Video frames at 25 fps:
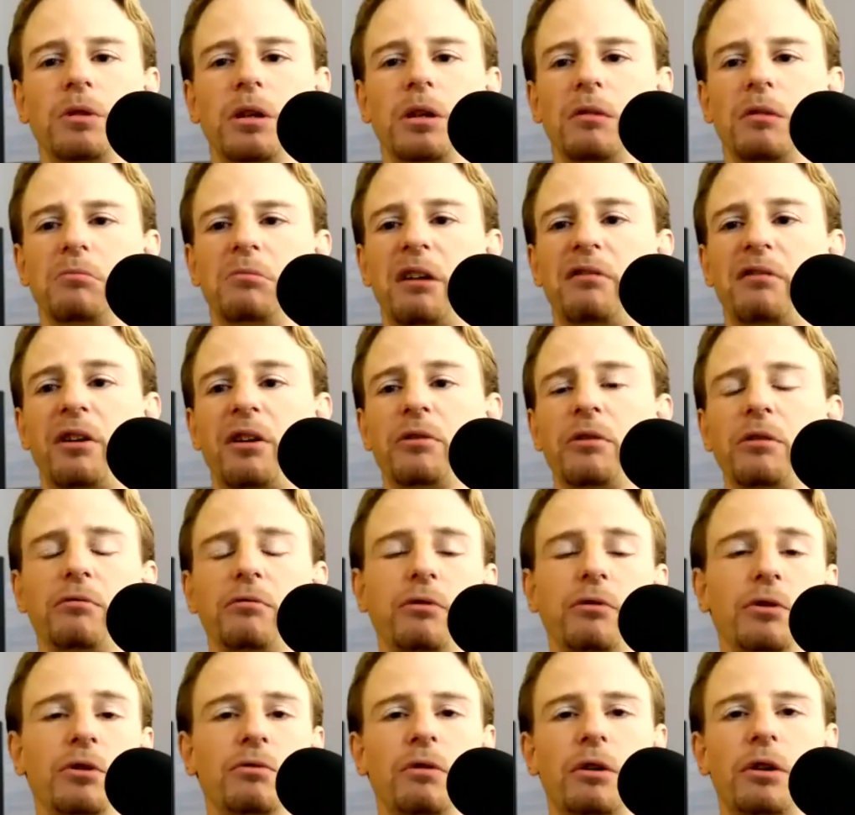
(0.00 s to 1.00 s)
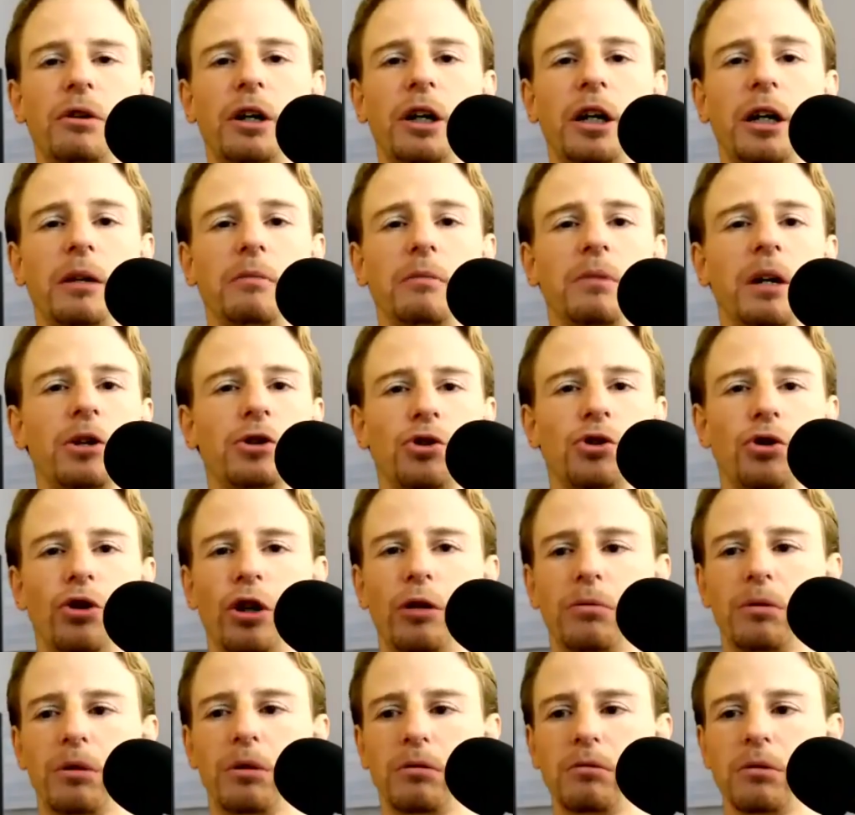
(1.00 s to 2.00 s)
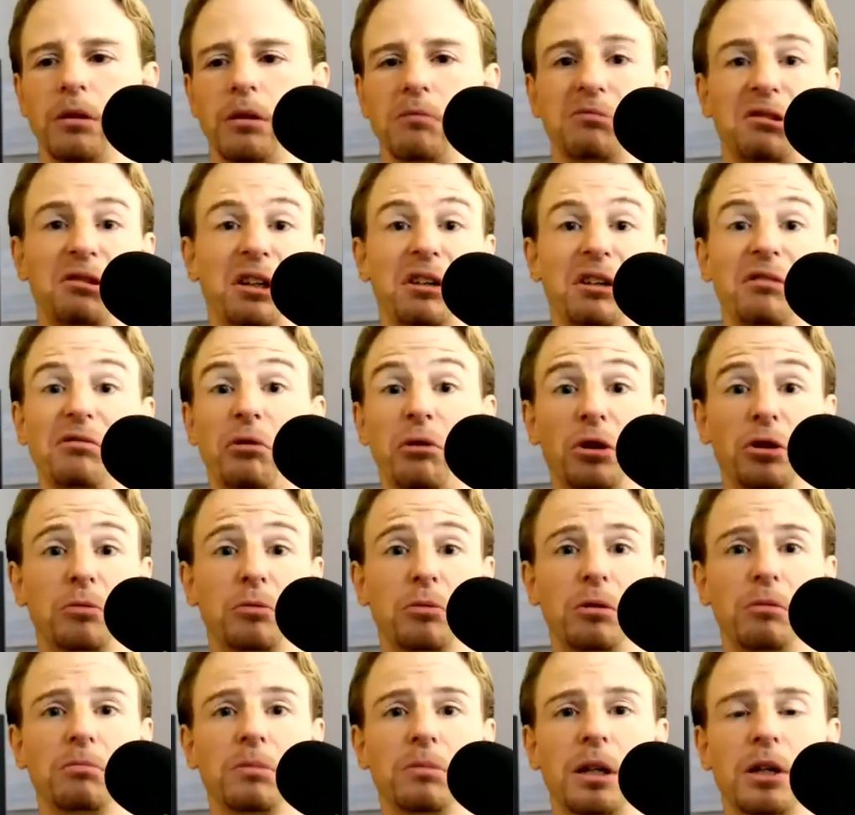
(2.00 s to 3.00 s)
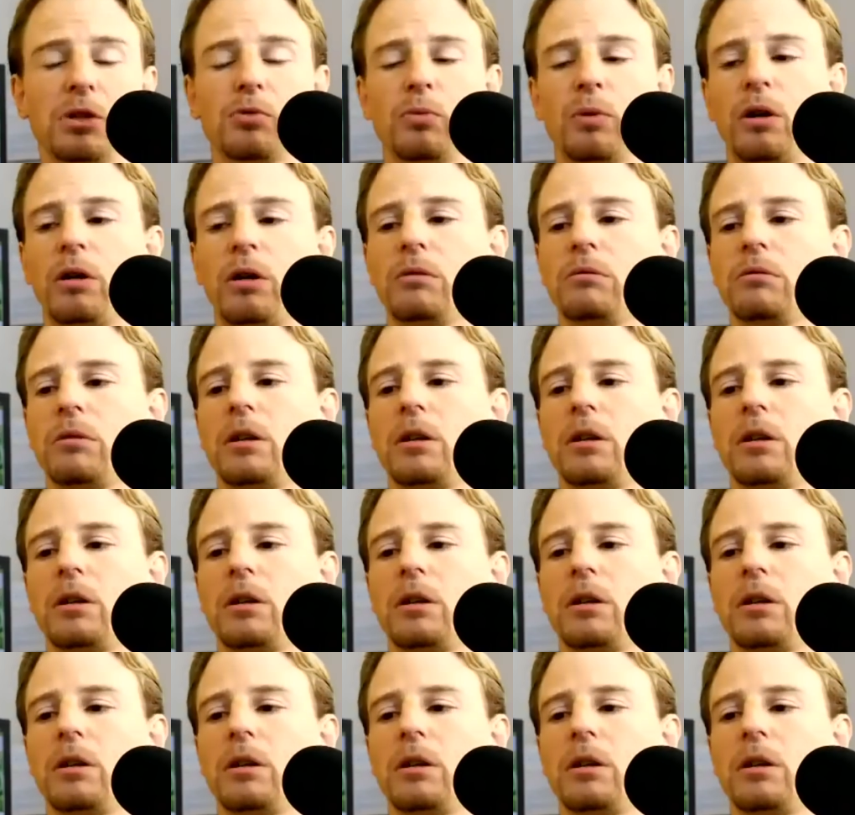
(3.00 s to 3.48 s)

Um, I found the foods very enjoyable and very affordable as well.